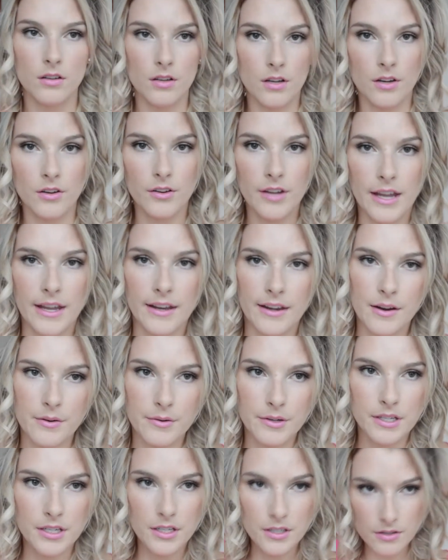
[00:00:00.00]
Okay, now
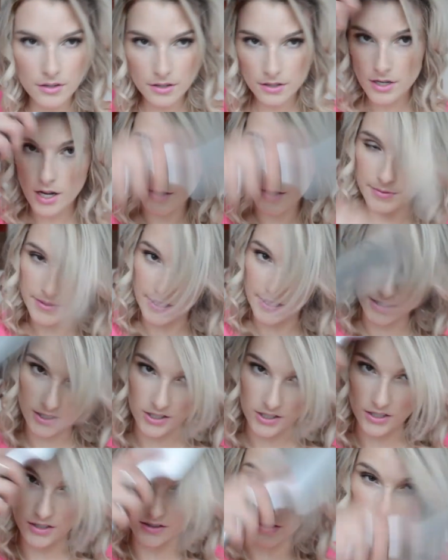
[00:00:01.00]
we're going to do the top
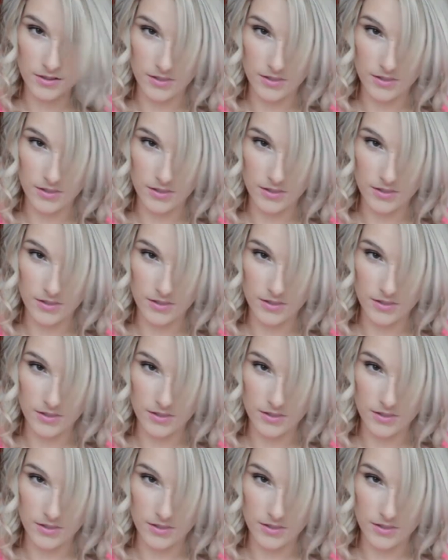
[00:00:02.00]
section.